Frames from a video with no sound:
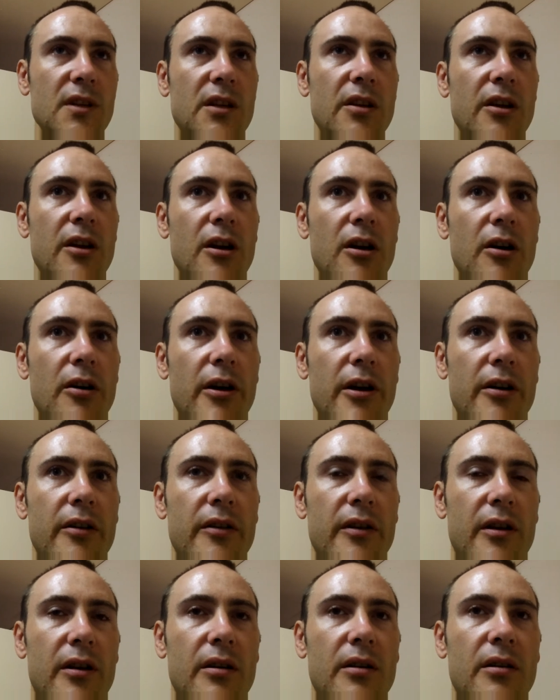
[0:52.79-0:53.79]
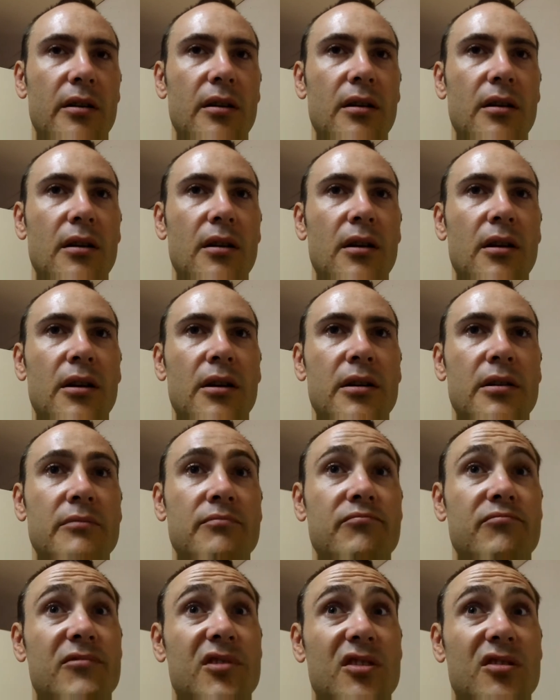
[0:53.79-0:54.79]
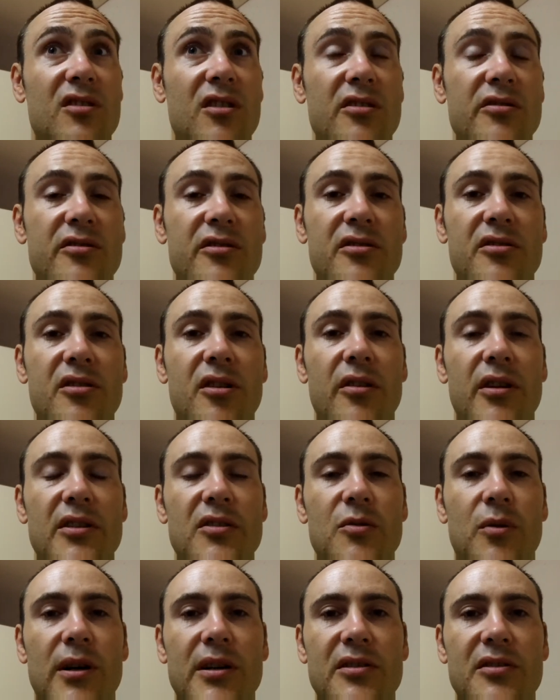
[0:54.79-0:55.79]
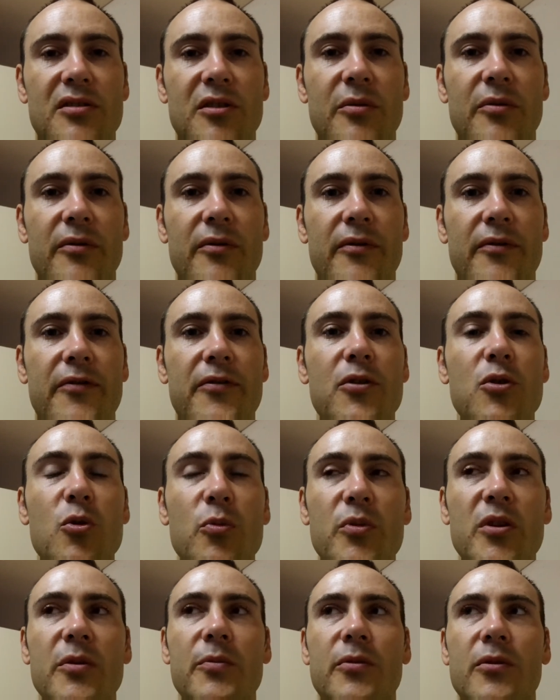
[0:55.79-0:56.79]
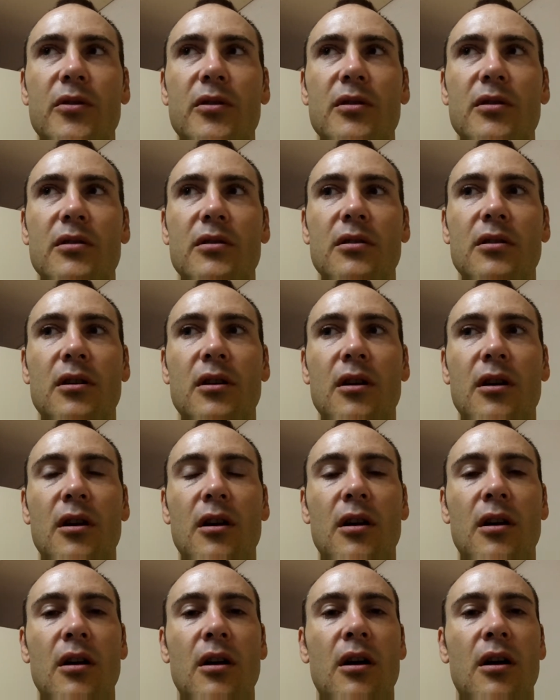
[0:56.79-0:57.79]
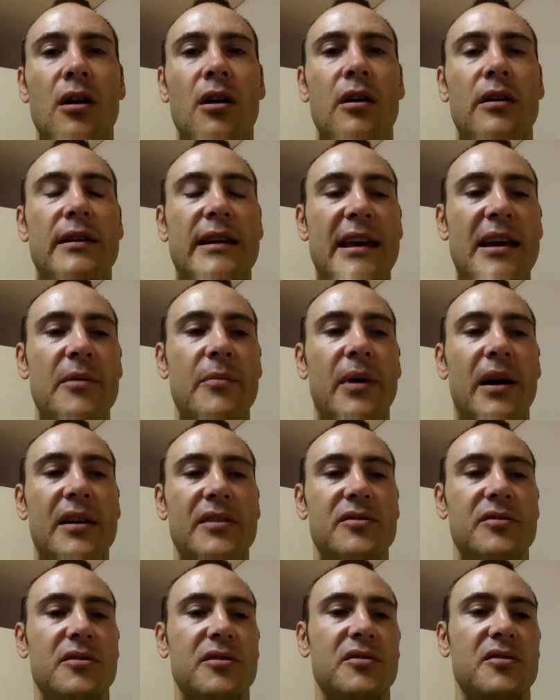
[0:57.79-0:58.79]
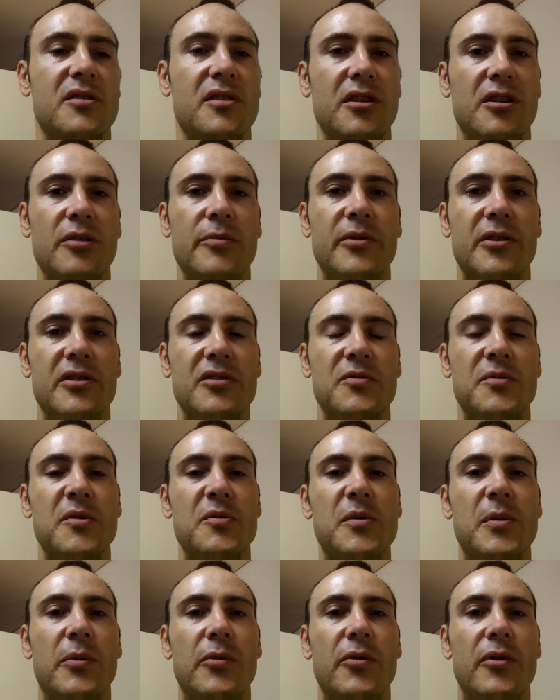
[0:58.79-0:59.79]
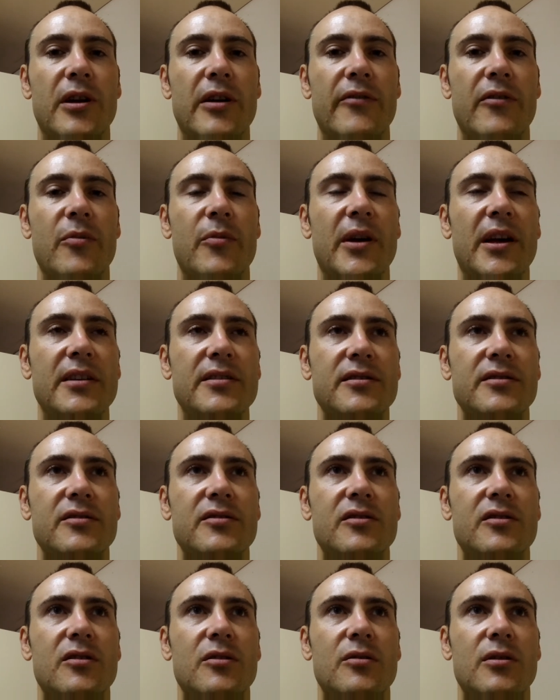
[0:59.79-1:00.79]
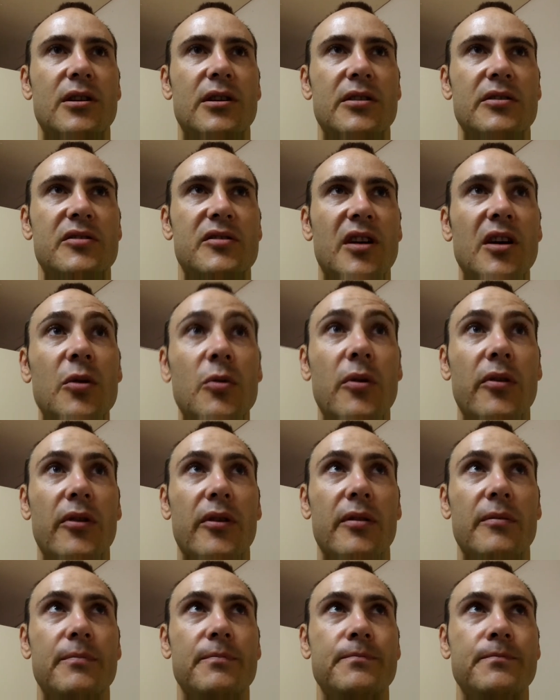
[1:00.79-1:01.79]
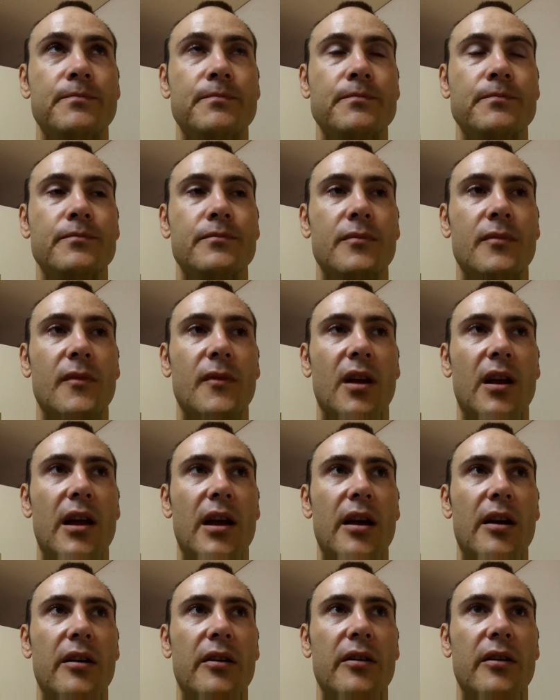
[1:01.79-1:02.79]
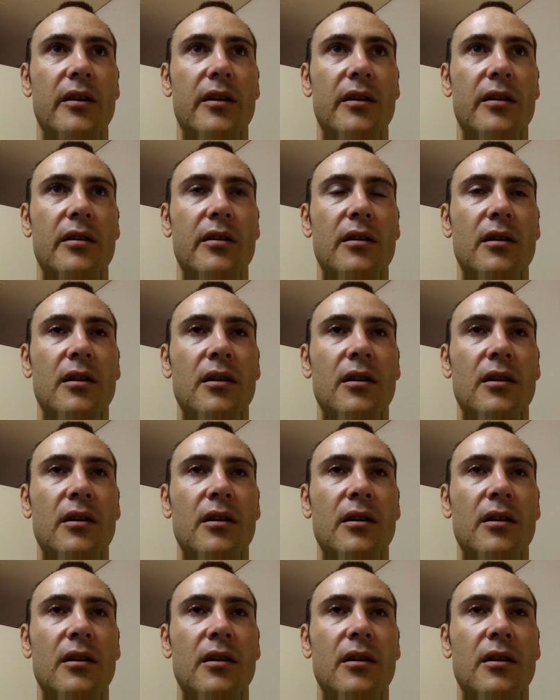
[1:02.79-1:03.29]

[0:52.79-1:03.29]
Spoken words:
You know, and just goes to show that's why so few people can master a skill, because most people don't have the patience to stick with it. And the